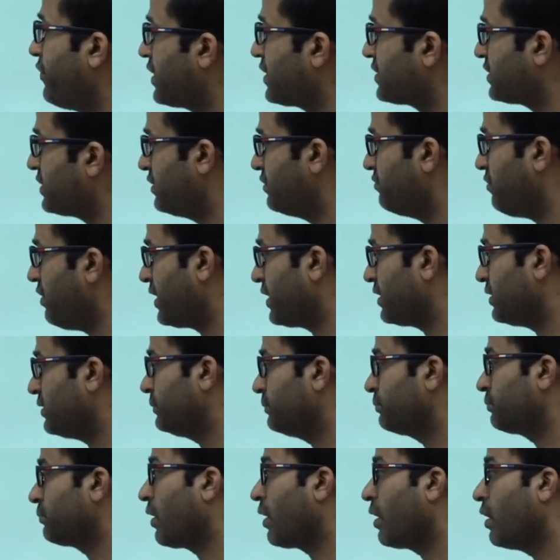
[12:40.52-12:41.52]
x and y.
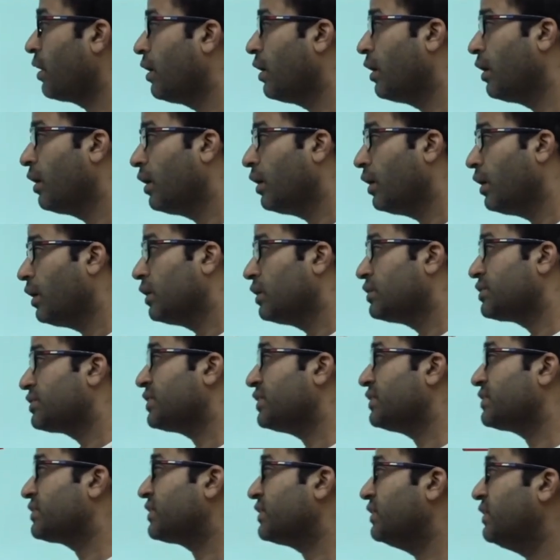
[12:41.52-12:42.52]

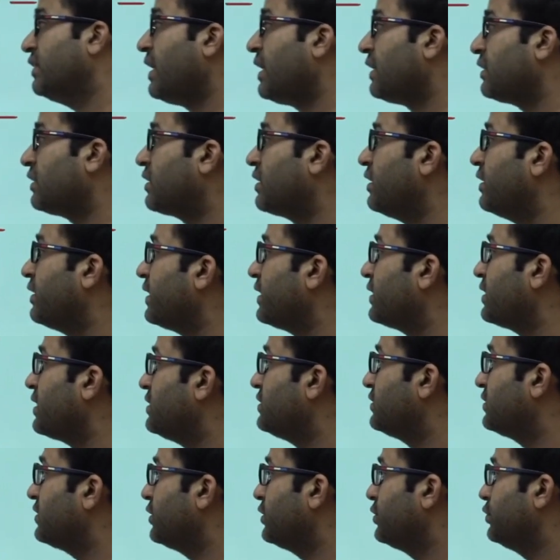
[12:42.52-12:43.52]
See, select correct
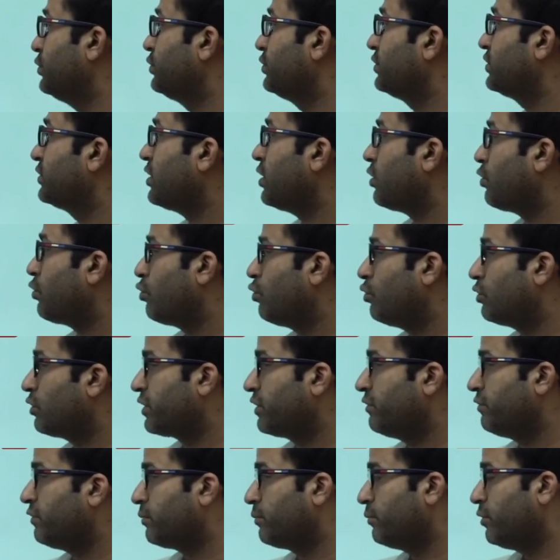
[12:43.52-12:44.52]
answer using the code
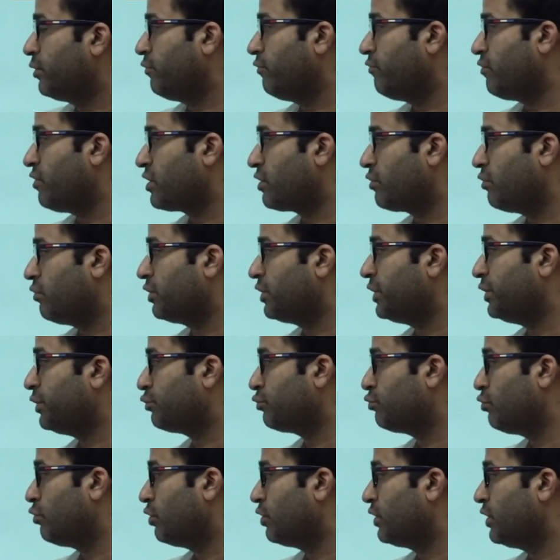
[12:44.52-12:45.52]
given below. 1 only,
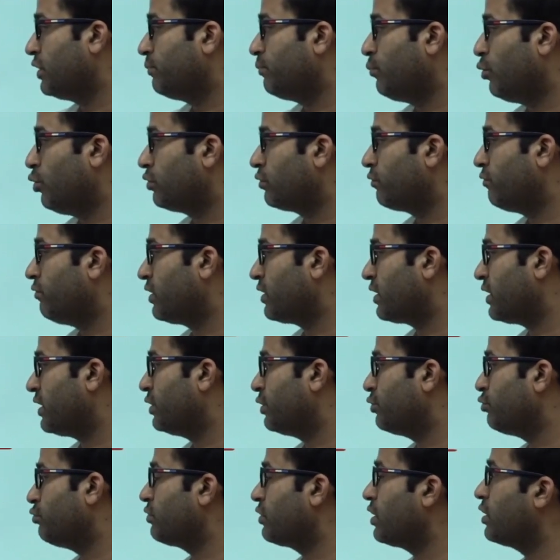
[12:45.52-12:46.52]
2 only, both 1
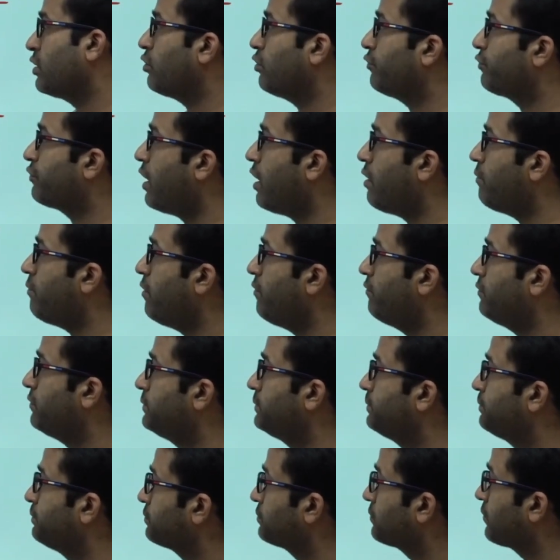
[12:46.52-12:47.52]
and 2, none of the above.
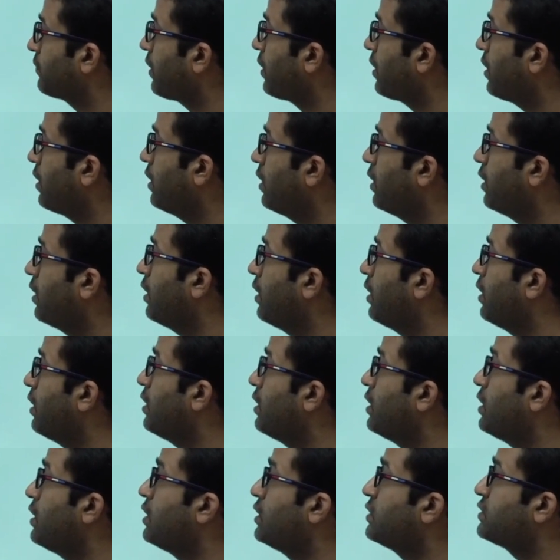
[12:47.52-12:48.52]

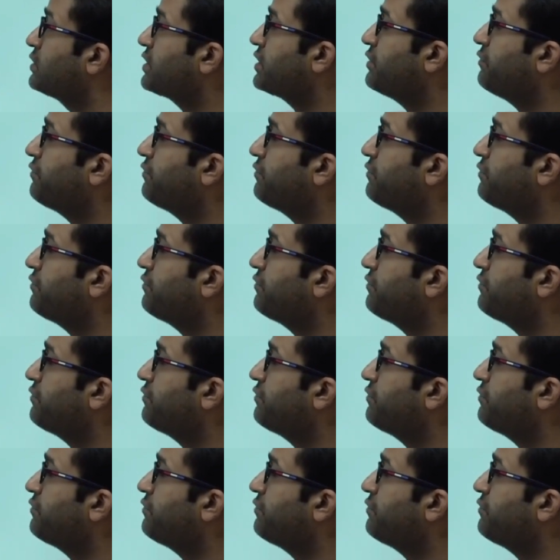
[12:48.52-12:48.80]
See,